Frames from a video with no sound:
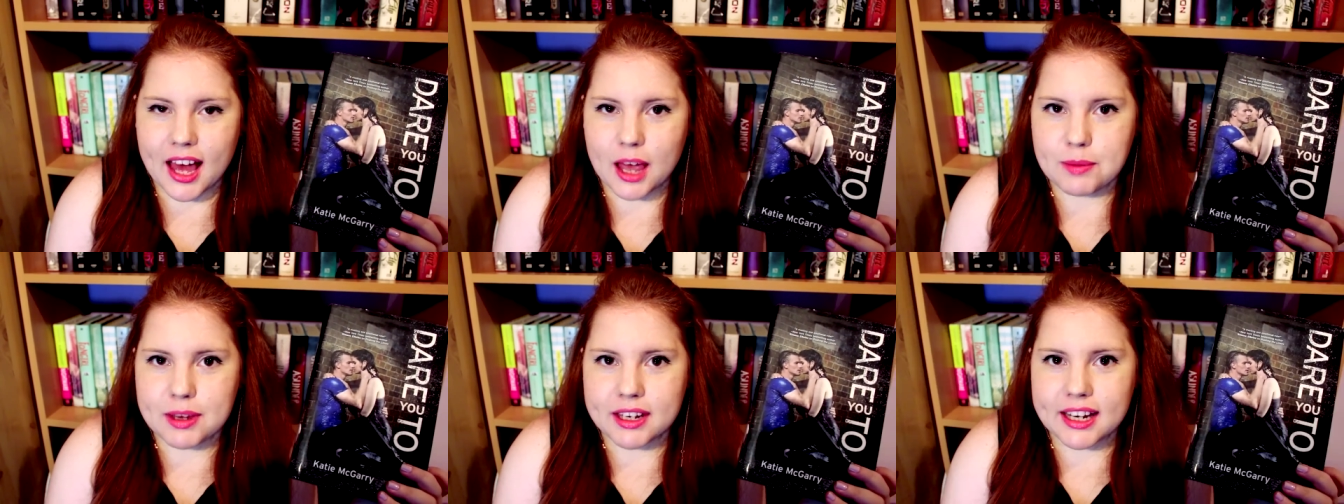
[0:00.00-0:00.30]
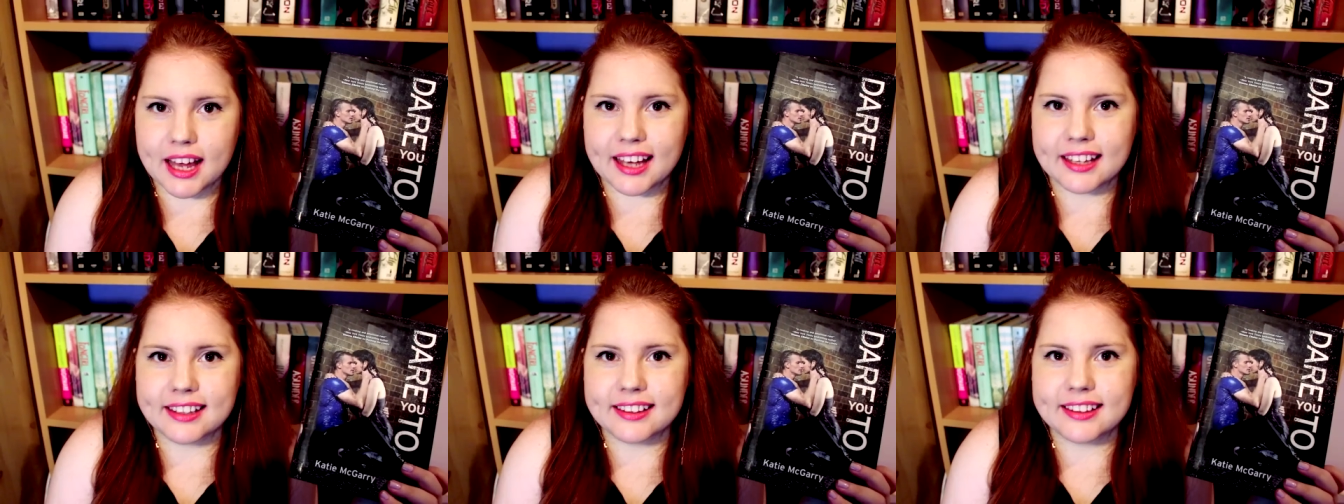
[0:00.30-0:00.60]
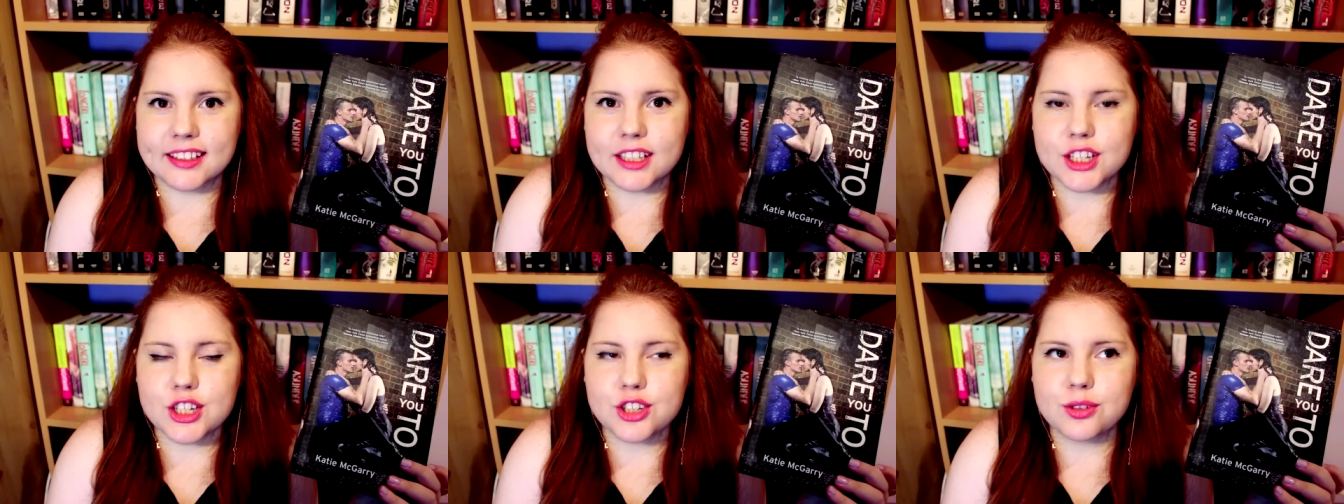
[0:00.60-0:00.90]
I mean, I
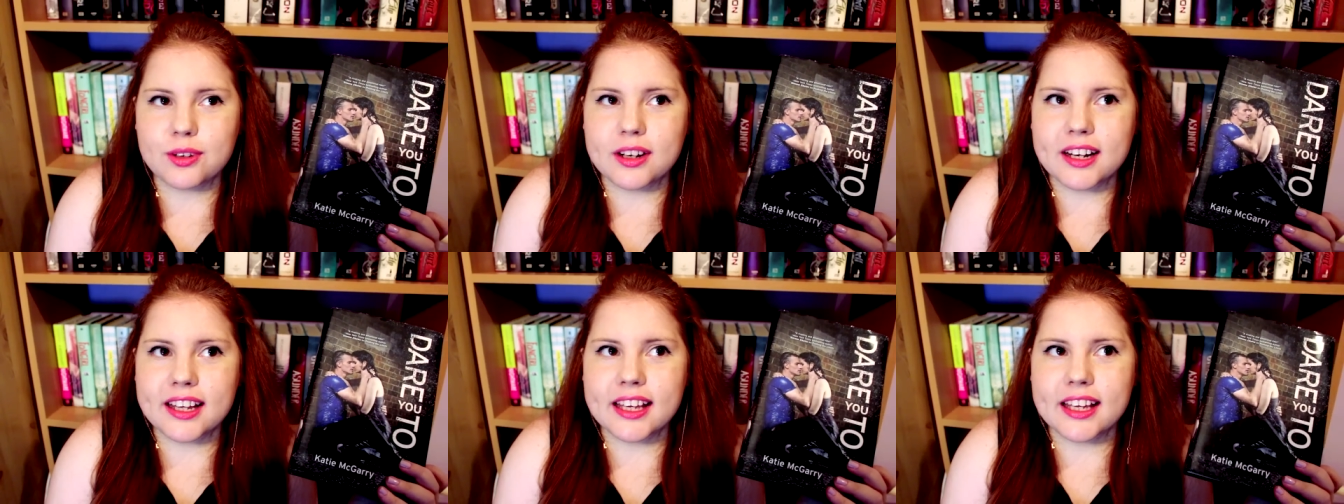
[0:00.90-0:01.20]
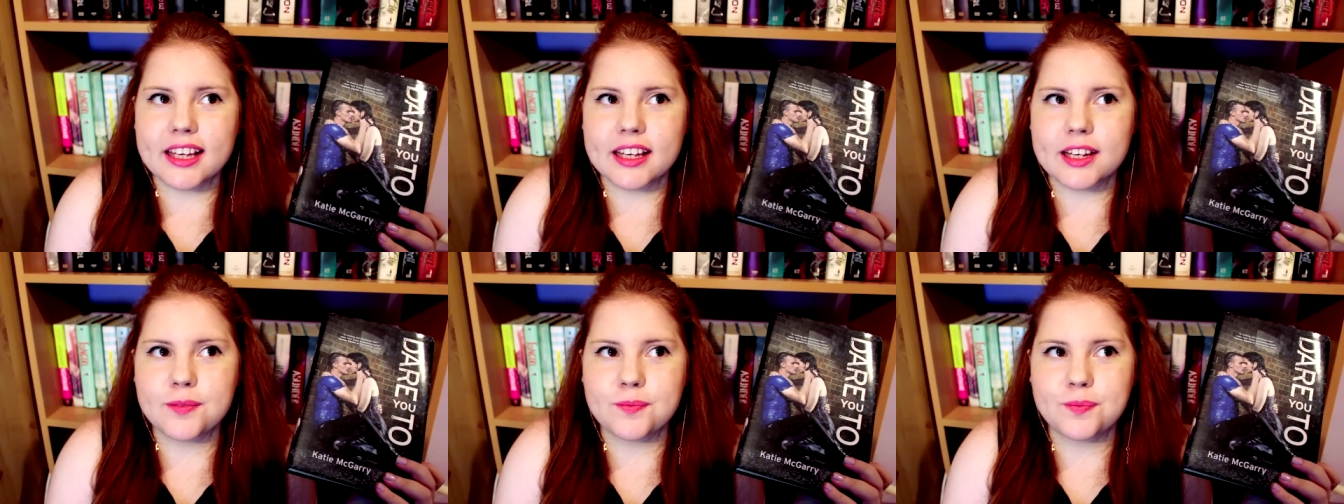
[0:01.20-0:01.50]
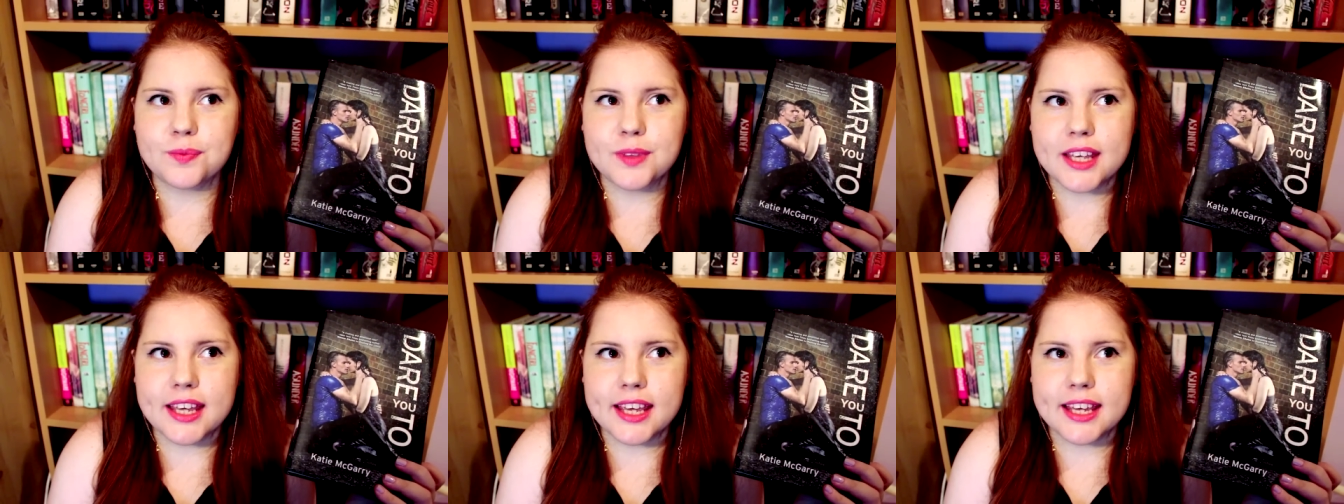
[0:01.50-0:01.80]
didn't really
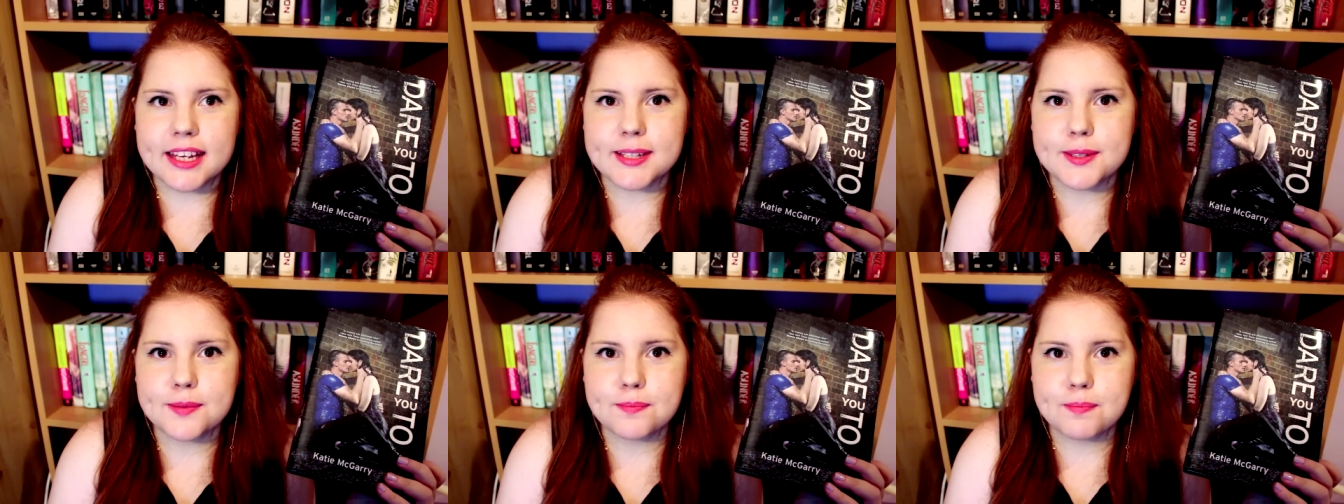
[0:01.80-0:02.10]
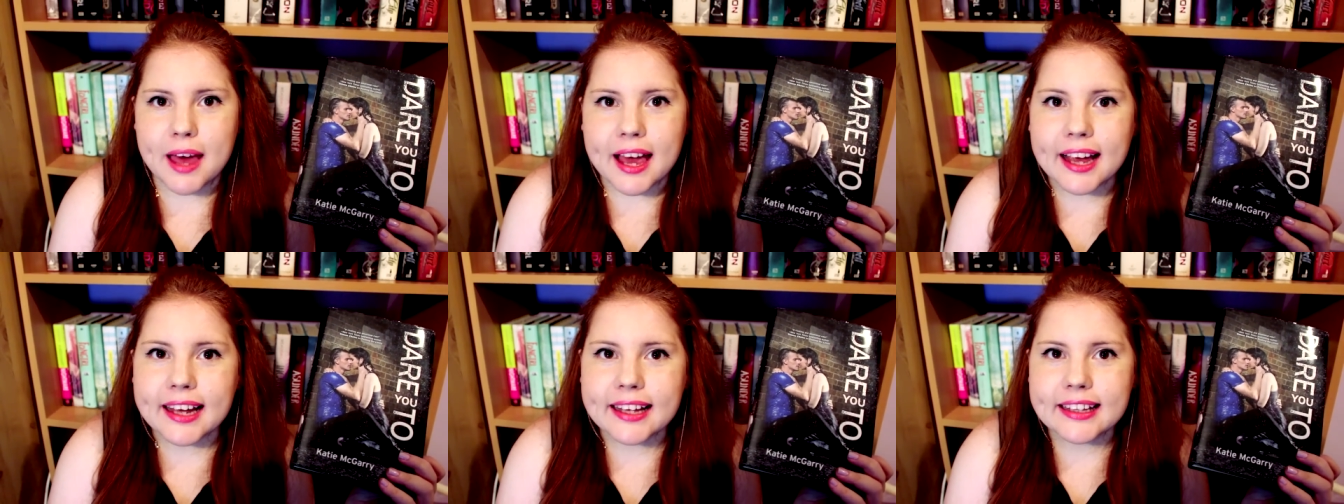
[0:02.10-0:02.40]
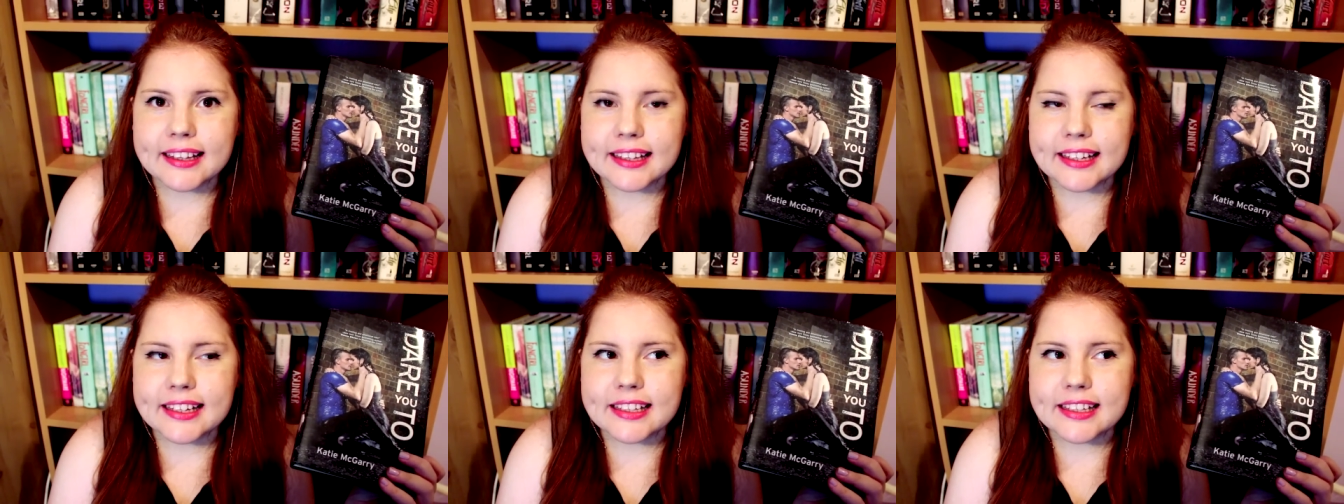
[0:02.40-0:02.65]
expect